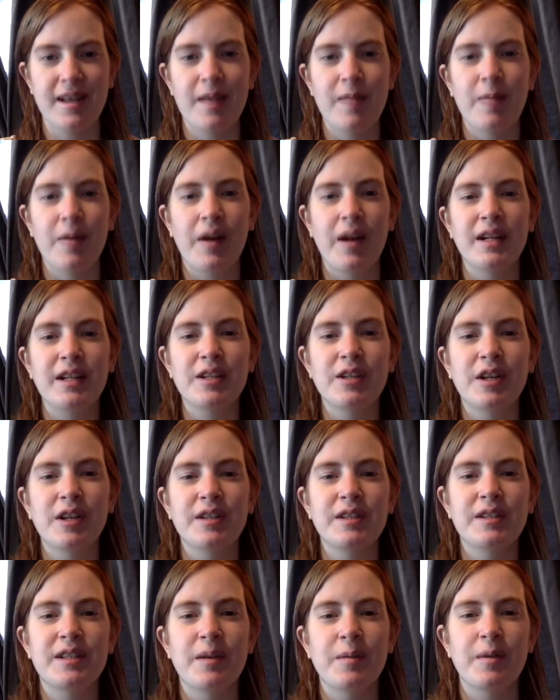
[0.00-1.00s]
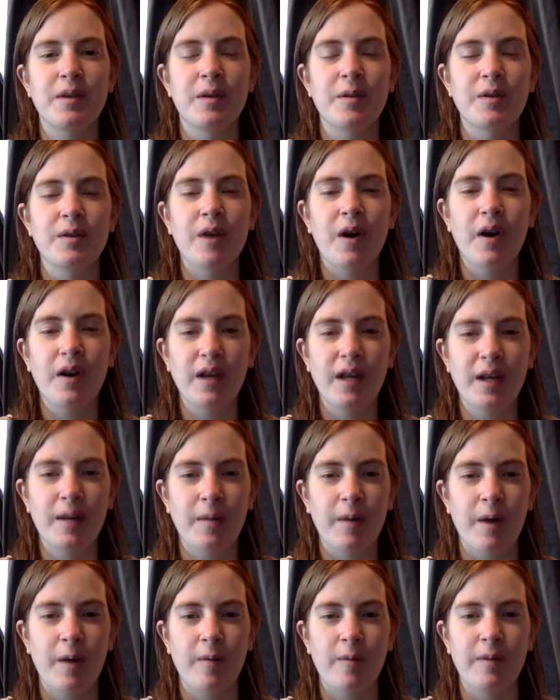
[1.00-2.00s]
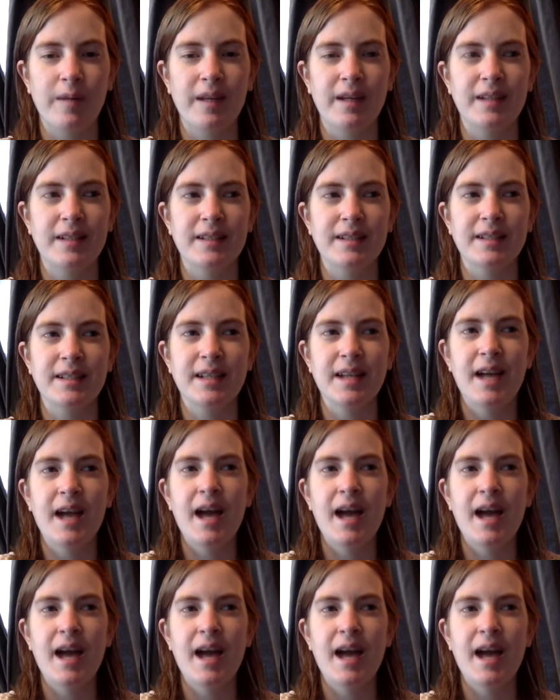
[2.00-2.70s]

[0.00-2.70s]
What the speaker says: But I didn't understand what they were talking about because